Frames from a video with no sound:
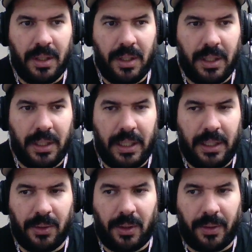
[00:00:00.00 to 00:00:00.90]
getting
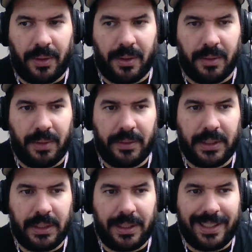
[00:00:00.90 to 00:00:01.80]
along with their development.
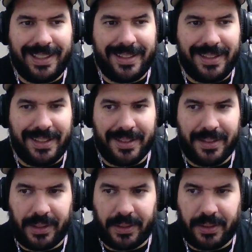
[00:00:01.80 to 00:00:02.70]
Knight
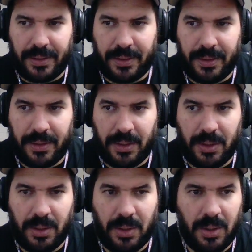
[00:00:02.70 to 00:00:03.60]
C6,
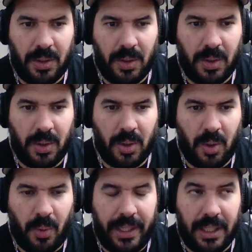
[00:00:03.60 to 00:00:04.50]

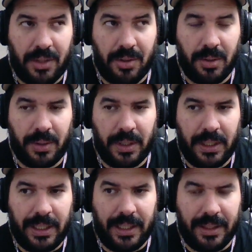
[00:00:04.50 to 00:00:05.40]
Queen E2,
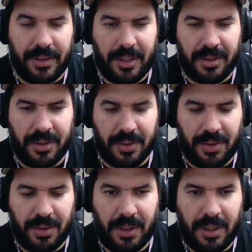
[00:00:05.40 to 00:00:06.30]
and
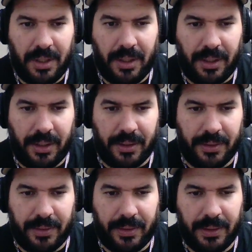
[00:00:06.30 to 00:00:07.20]
tensions
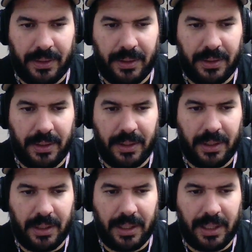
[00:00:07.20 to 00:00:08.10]
of
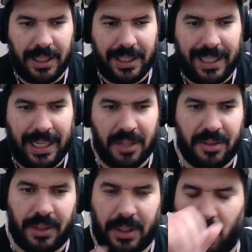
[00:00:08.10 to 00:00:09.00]

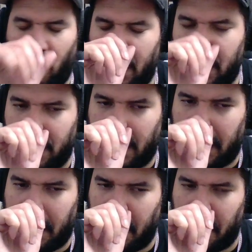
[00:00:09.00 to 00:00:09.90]
castling queenside
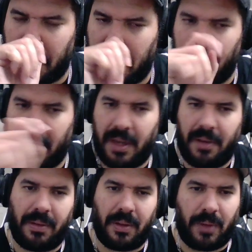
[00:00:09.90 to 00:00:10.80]
here
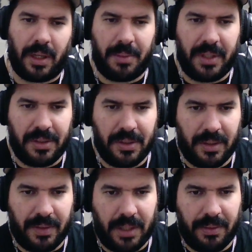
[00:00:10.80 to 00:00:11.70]
for the white pieces. I
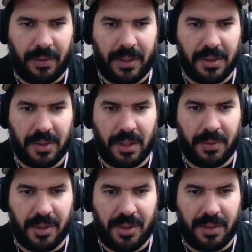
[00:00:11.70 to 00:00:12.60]
mean, they've already started
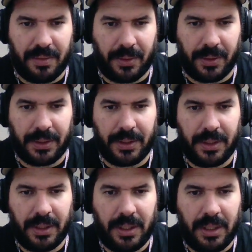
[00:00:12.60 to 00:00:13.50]
with G4,
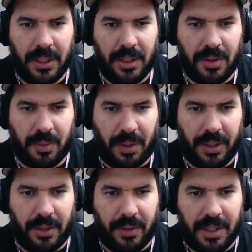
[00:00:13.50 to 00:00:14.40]
so
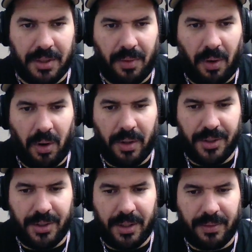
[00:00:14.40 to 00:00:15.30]
probably go H4 and
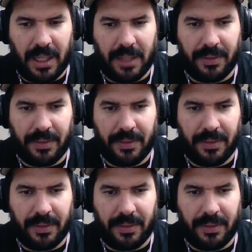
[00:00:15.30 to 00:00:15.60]
G5 and